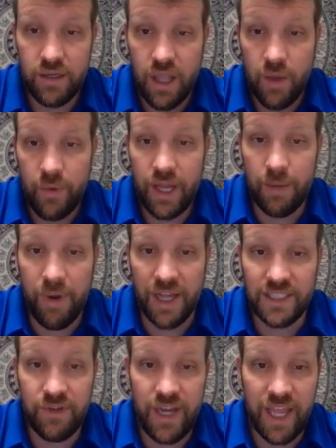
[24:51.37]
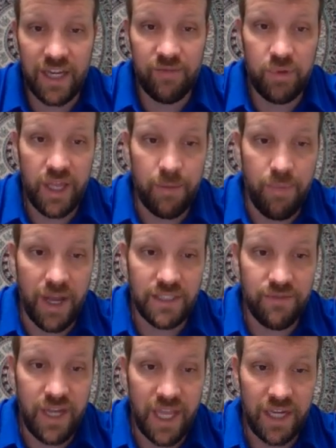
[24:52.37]
We've got a positive and negative plate, a
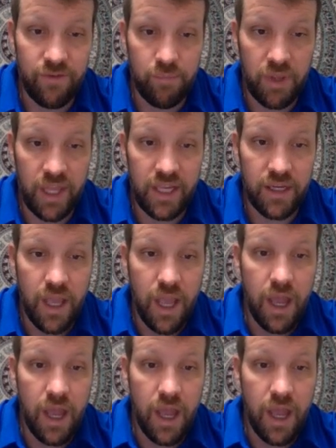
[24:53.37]
positive and negative plate,